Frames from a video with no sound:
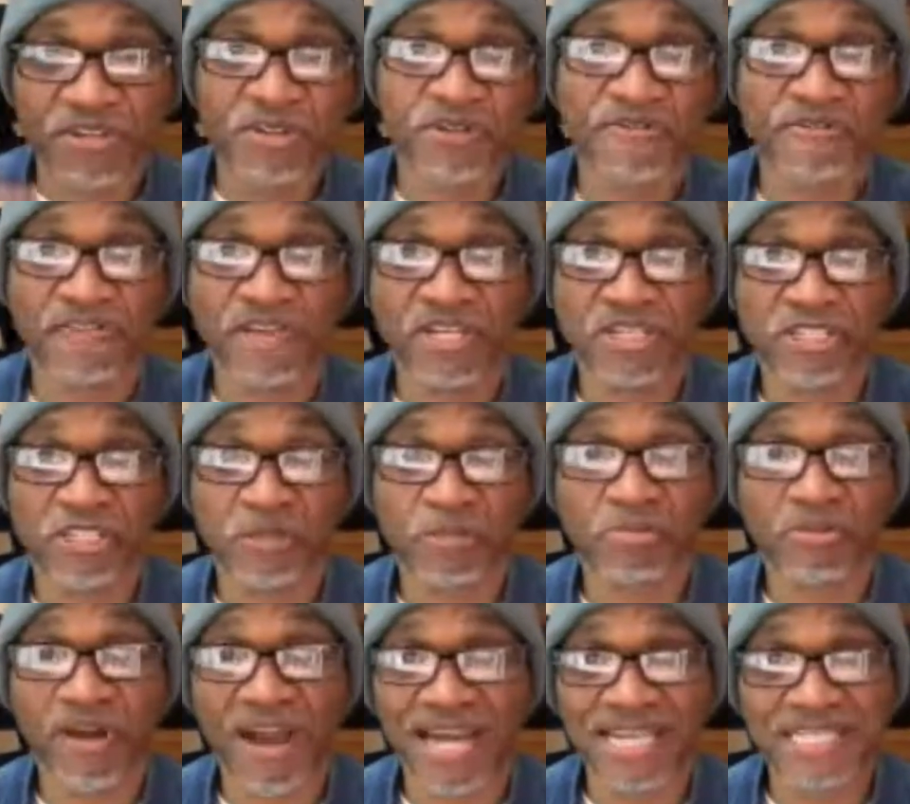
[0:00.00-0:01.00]
you finish
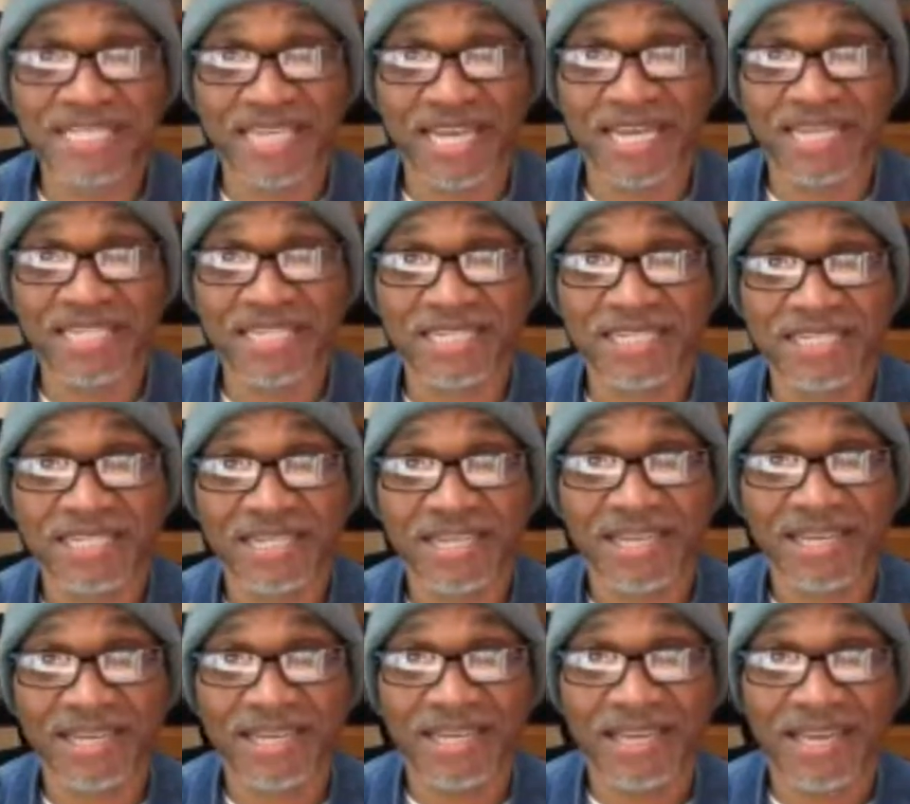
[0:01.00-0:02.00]
the process
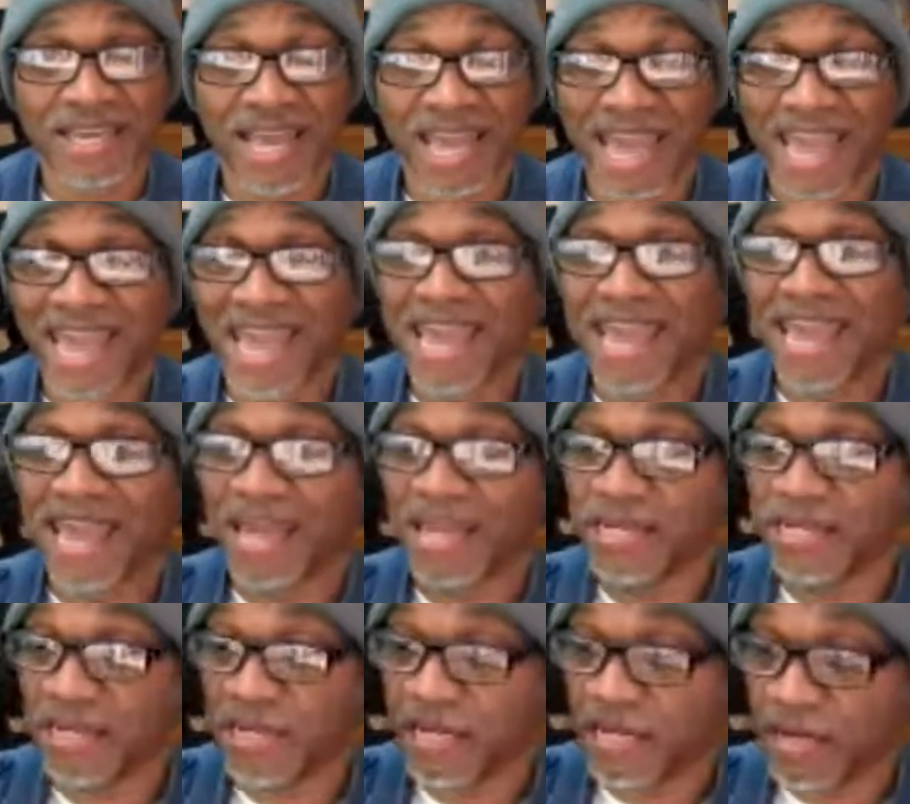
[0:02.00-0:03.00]

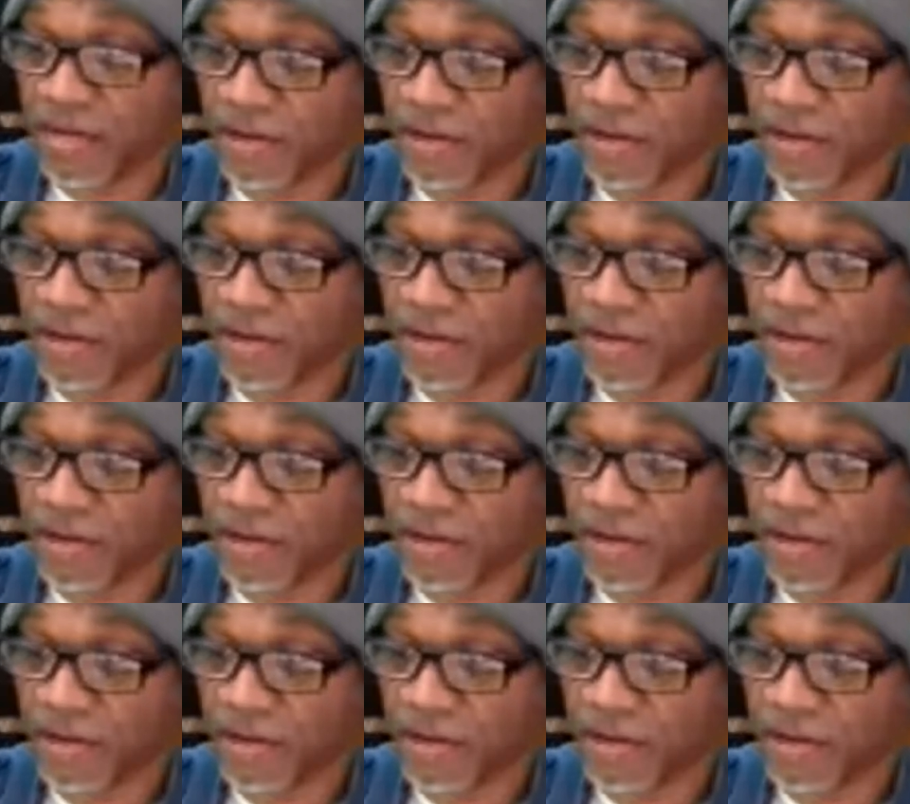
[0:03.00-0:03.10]
and